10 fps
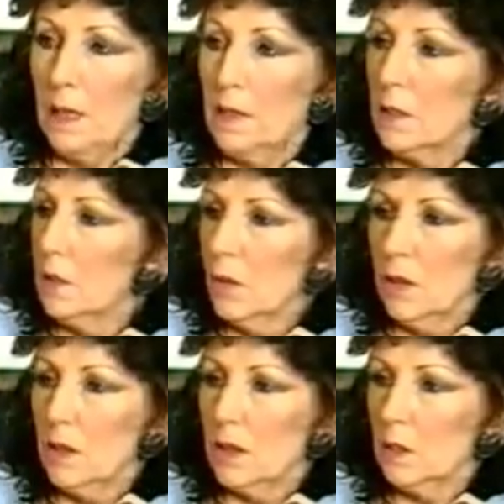I didn't know
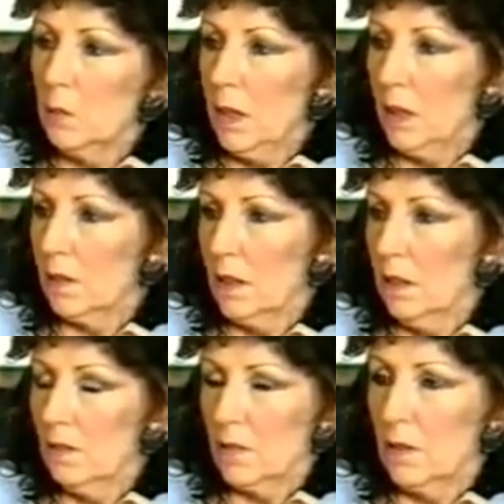anything about the
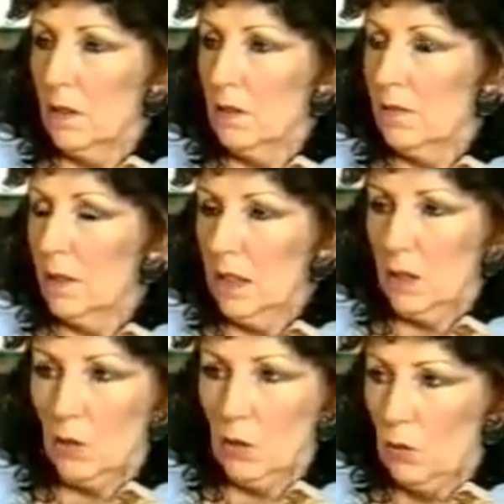afterlife
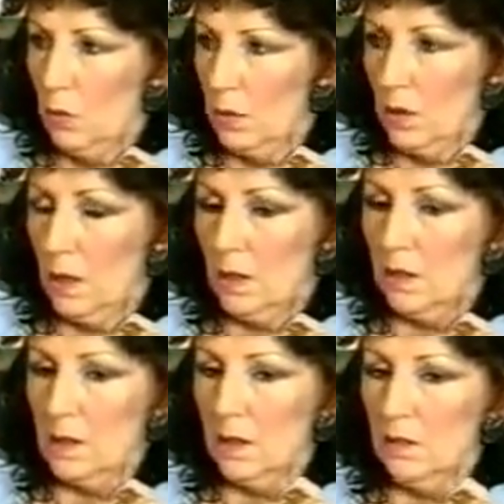at all. I
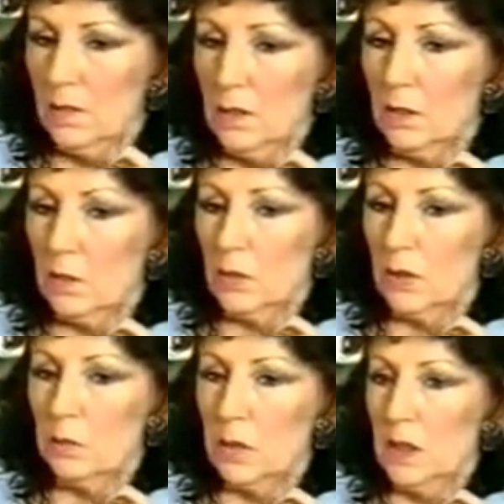didn't even know the
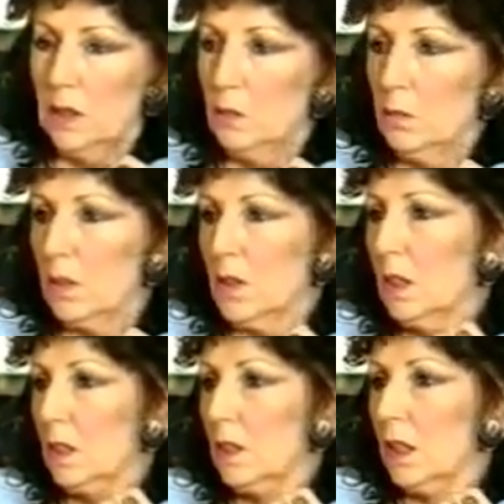word medium,
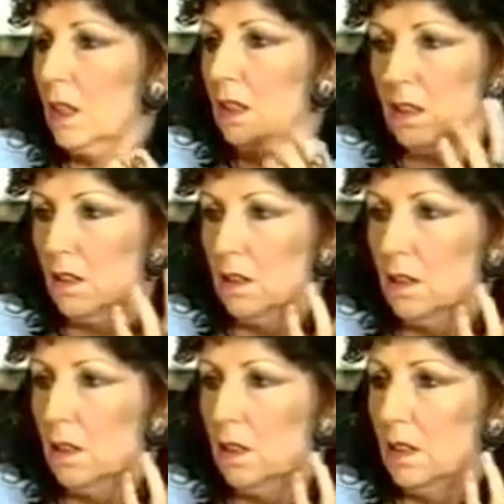psychic, anything
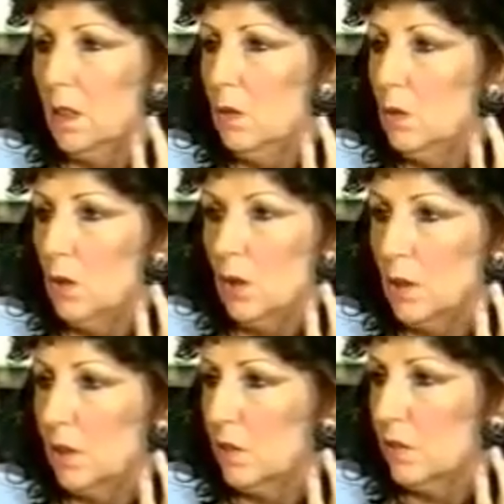like that. I had no
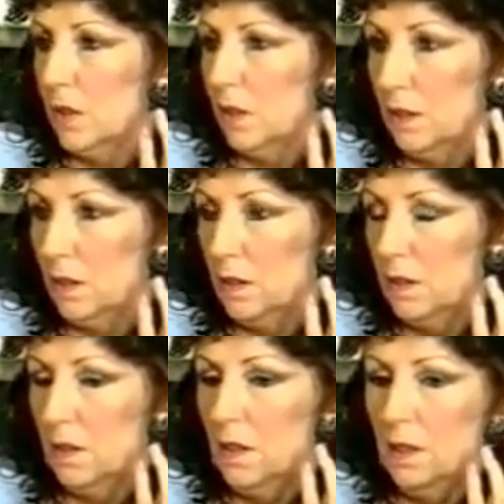knowledge of anything.
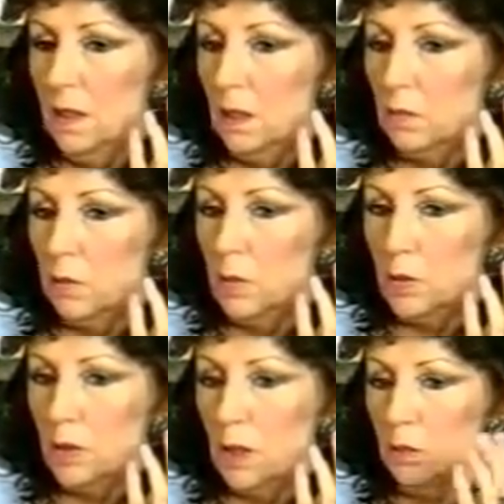I was
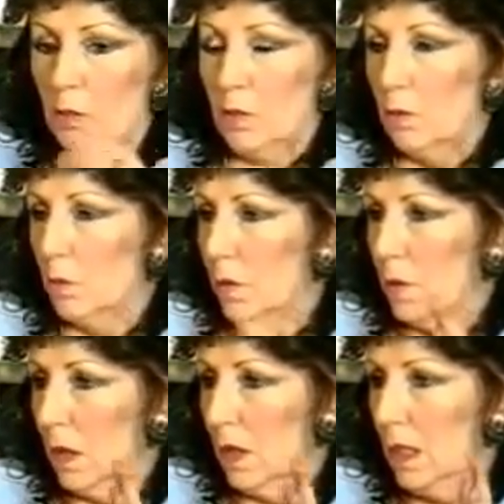brought up
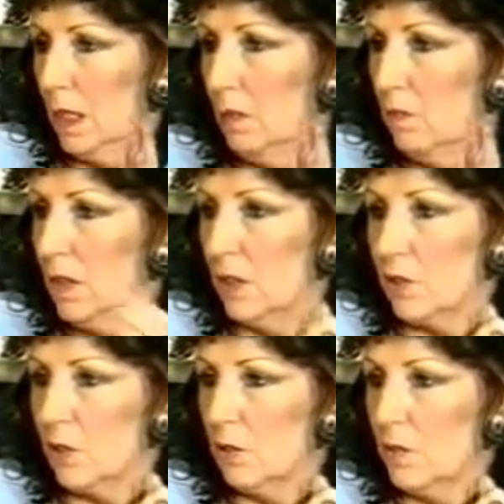without any
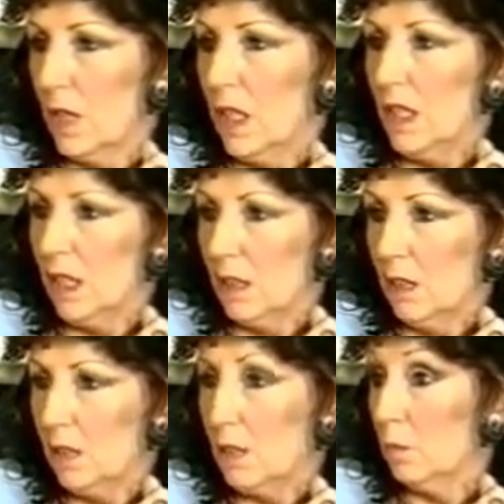religion of any
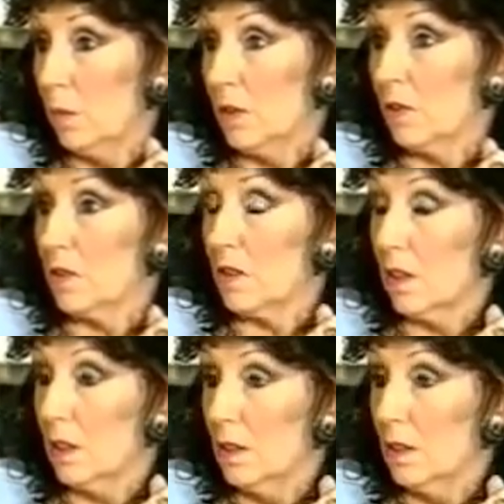kind, I'm pleased to say.